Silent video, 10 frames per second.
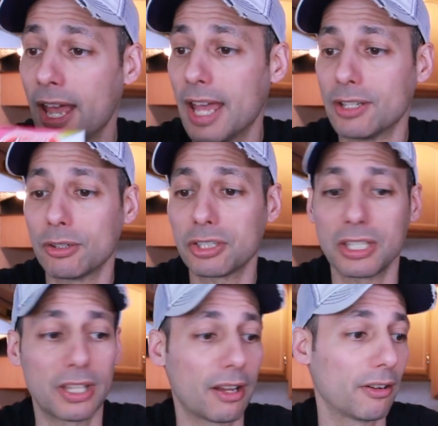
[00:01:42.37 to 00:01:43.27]
and you'll
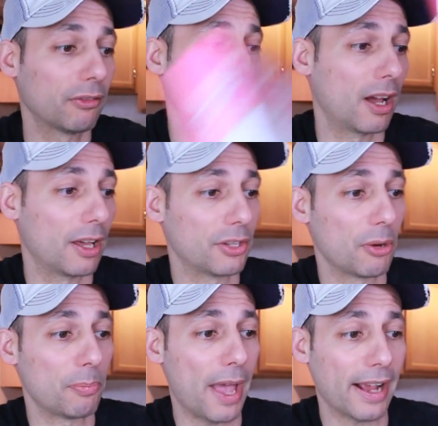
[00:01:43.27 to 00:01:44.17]
see
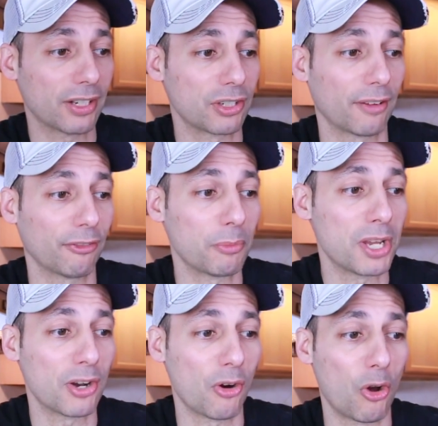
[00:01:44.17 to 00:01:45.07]
their packaging from
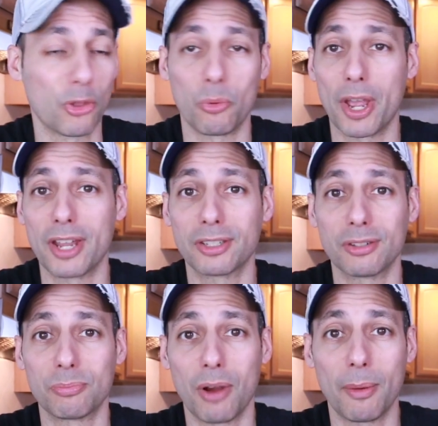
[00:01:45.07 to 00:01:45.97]
here all the way
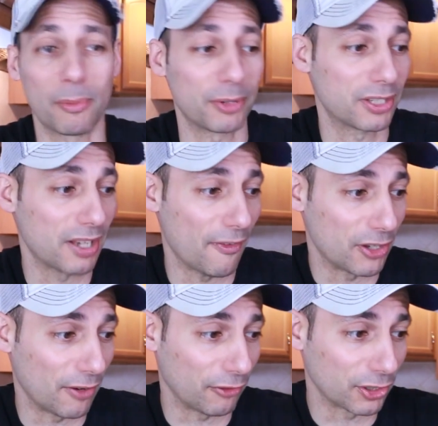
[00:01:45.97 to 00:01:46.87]
to probably
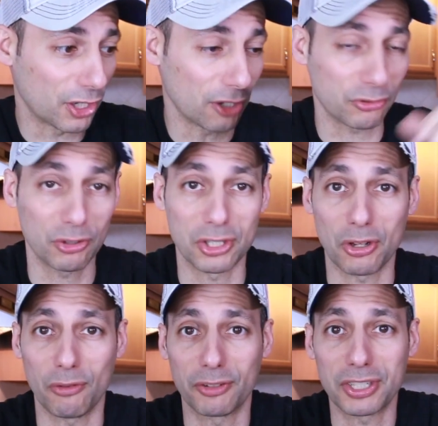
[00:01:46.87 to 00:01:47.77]
7 different countries
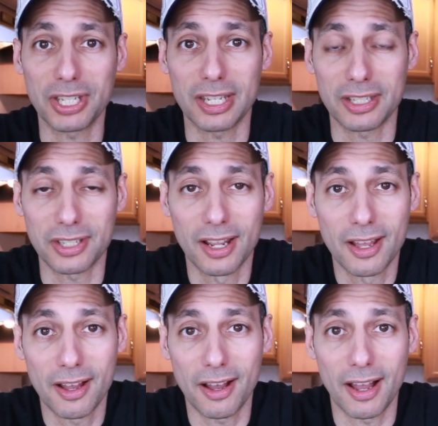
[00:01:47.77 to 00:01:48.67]
overseas.
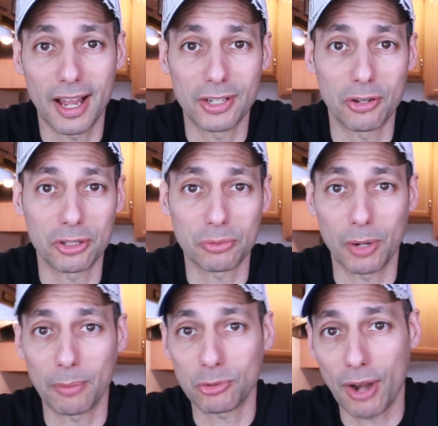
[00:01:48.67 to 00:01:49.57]
I notice
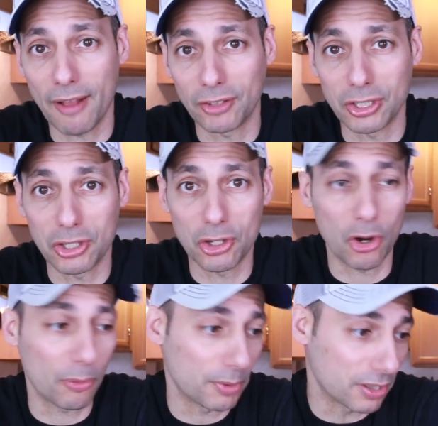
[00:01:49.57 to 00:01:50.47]
when I'm traveling to
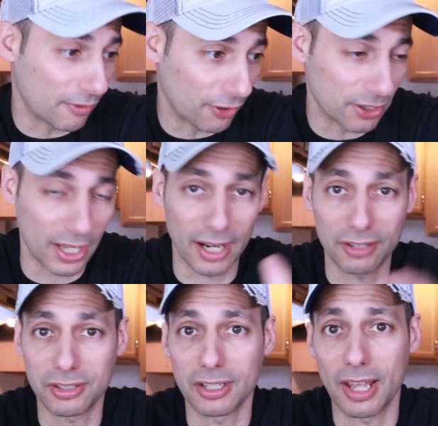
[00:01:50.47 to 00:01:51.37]
Europe and stuff like that,
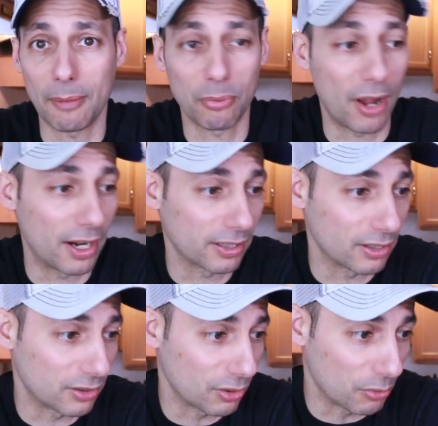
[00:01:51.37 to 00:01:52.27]
I'll see that
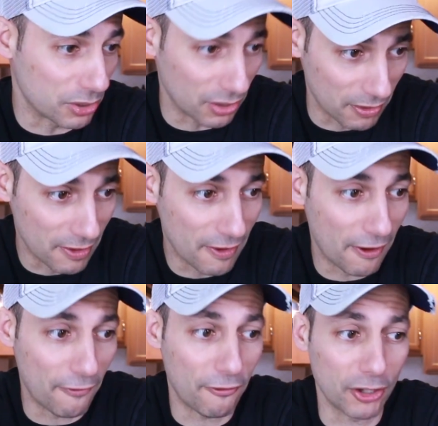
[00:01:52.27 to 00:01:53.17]
product. It's always a
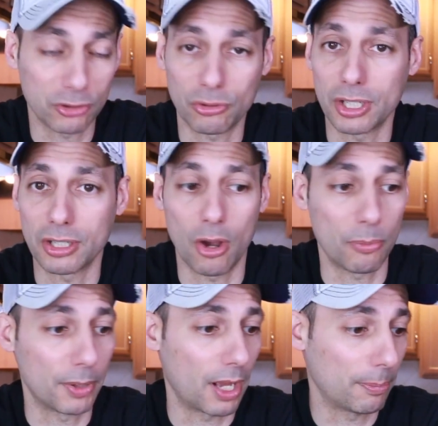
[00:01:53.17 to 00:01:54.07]
fun treat to
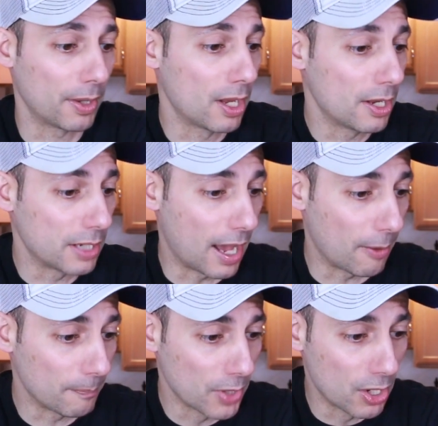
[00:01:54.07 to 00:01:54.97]
open up.
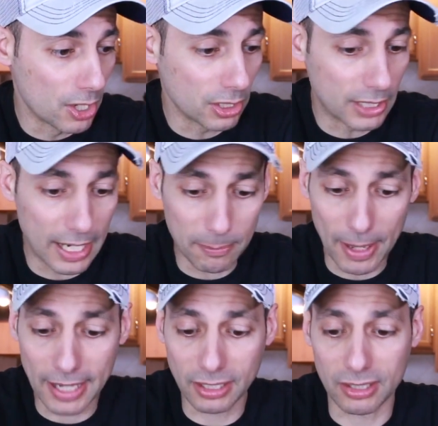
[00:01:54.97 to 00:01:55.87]
Now, getting
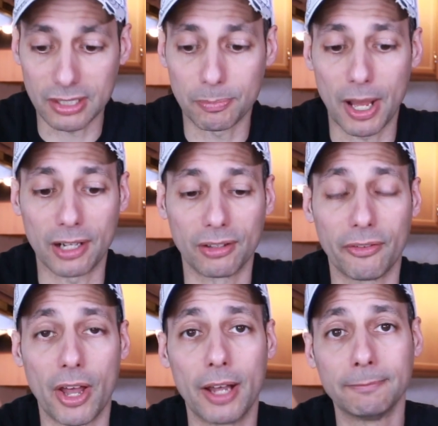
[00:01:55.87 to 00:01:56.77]
back to this
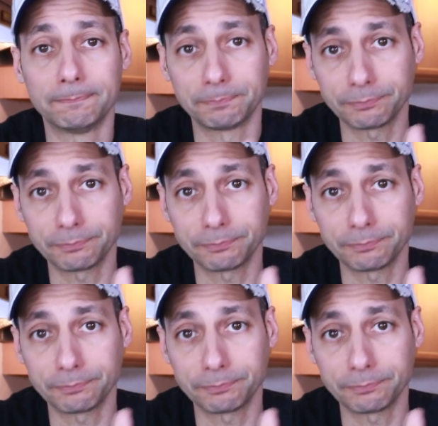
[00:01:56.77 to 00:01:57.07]
baklava,